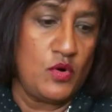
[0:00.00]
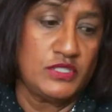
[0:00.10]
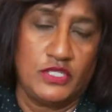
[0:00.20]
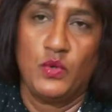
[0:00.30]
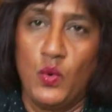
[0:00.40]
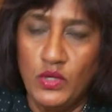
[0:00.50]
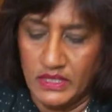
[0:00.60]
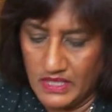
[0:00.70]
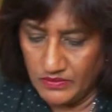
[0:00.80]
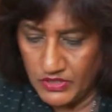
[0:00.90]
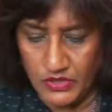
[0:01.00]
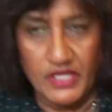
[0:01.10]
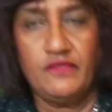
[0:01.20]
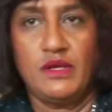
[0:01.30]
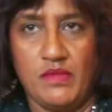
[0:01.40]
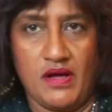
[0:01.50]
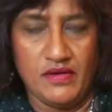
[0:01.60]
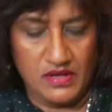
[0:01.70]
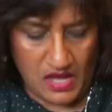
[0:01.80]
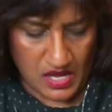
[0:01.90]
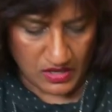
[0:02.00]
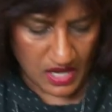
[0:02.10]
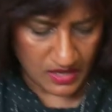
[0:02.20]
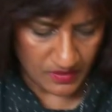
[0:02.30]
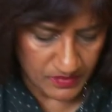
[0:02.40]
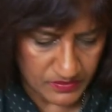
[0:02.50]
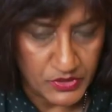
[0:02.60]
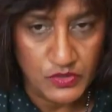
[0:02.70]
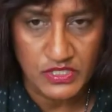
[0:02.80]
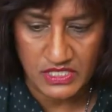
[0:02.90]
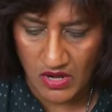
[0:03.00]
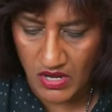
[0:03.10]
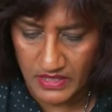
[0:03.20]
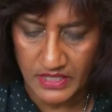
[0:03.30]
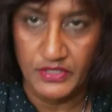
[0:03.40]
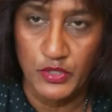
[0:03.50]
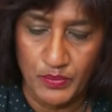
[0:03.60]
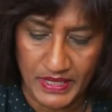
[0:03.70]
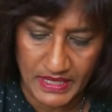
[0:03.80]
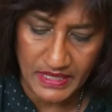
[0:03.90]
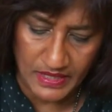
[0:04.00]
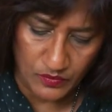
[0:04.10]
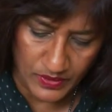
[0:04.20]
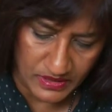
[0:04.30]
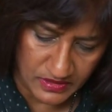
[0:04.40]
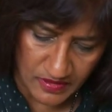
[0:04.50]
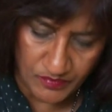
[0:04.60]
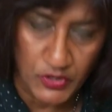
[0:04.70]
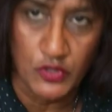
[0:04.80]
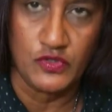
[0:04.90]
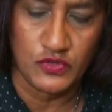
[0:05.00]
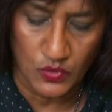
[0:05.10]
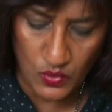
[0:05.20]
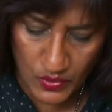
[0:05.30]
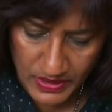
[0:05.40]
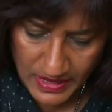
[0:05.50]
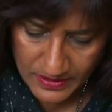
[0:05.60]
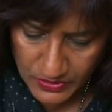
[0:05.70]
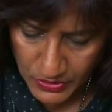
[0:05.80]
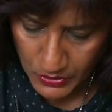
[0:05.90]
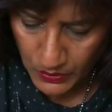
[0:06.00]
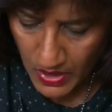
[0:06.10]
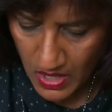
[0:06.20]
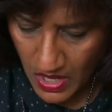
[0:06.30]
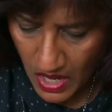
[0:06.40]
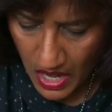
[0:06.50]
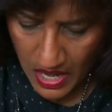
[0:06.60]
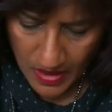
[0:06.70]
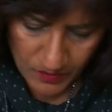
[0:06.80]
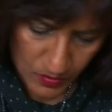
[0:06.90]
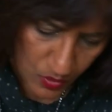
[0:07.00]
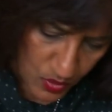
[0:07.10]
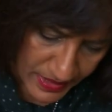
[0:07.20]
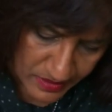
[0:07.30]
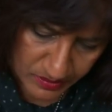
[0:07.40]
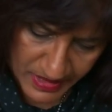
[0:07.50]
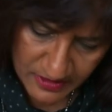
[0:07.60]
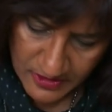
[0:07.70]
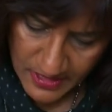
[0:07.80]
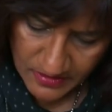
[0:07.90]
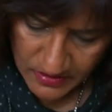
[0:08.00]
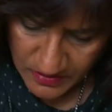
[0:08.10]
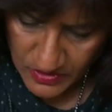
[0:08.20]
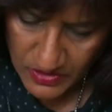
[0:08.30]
moss in all of them to give them a new start, a new beginning, with some new soil and new orchid mix and